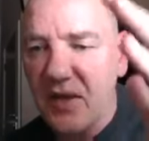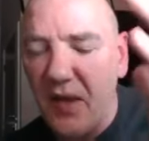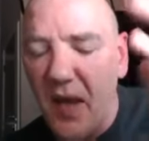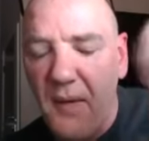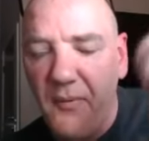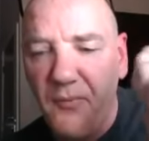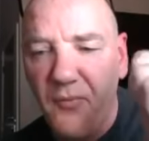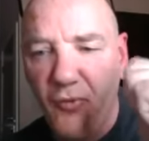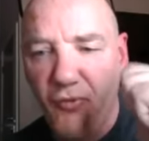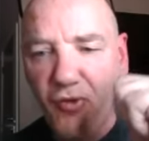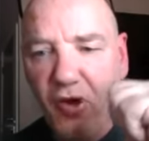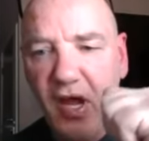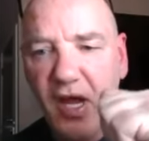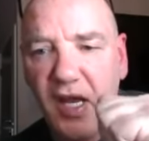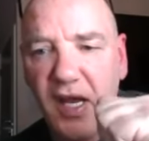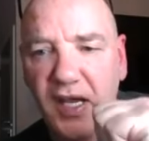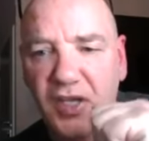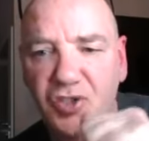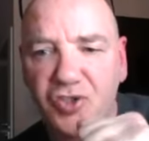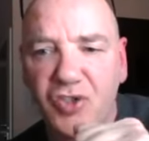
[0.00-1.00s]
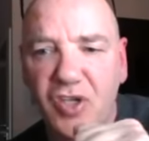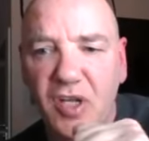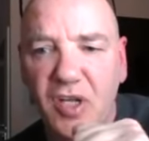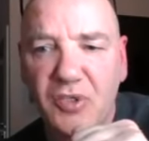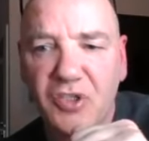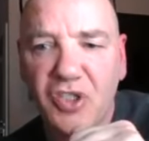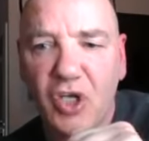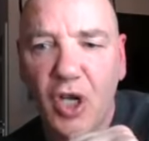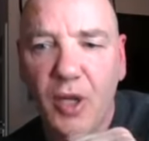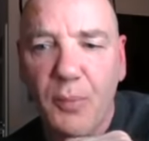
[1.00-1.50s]
I'm really extremely
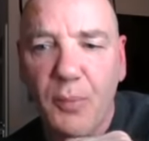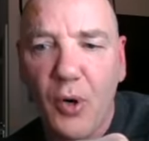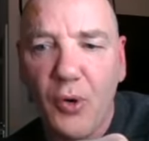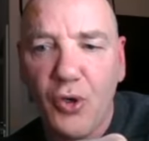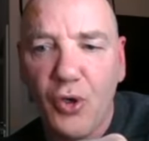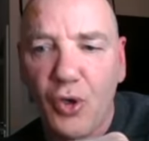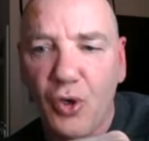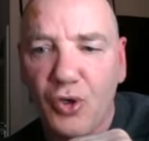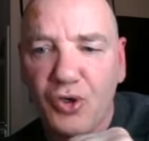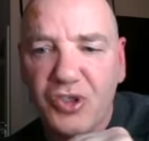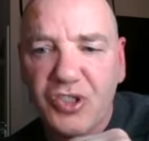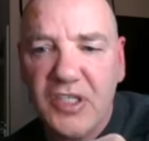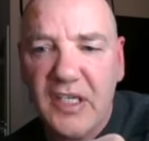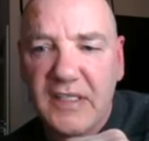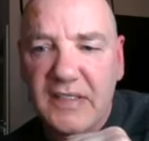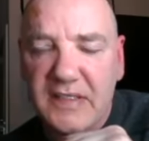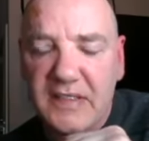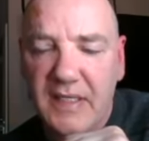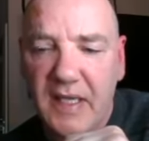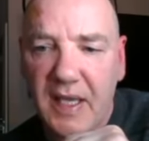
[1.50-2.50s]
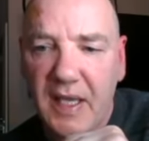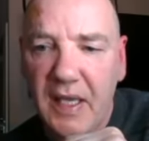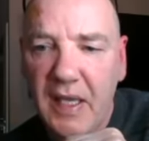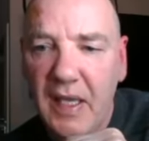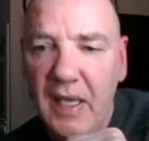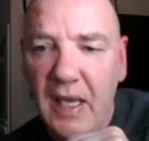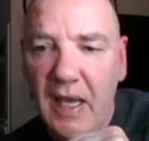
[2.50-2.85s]
sorry about your sister.